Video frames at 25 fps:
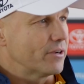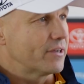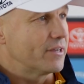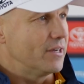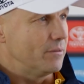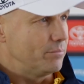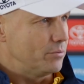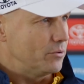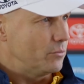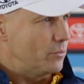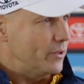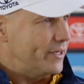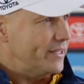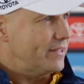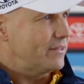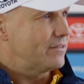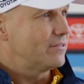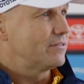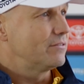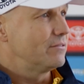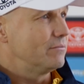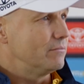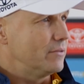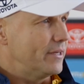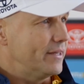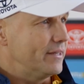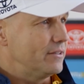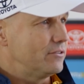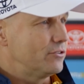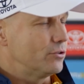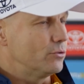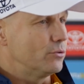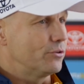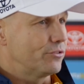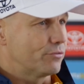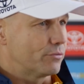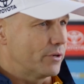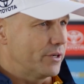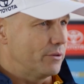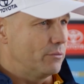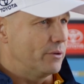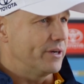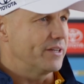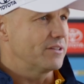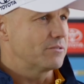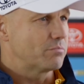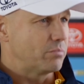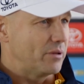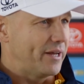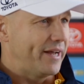a couple of weeks, 2 or 3
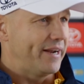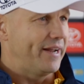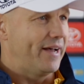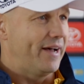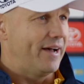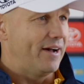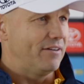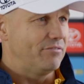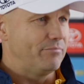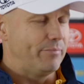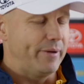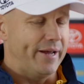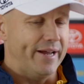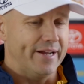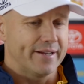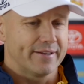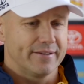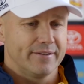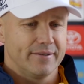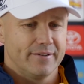weeks playing at halfback.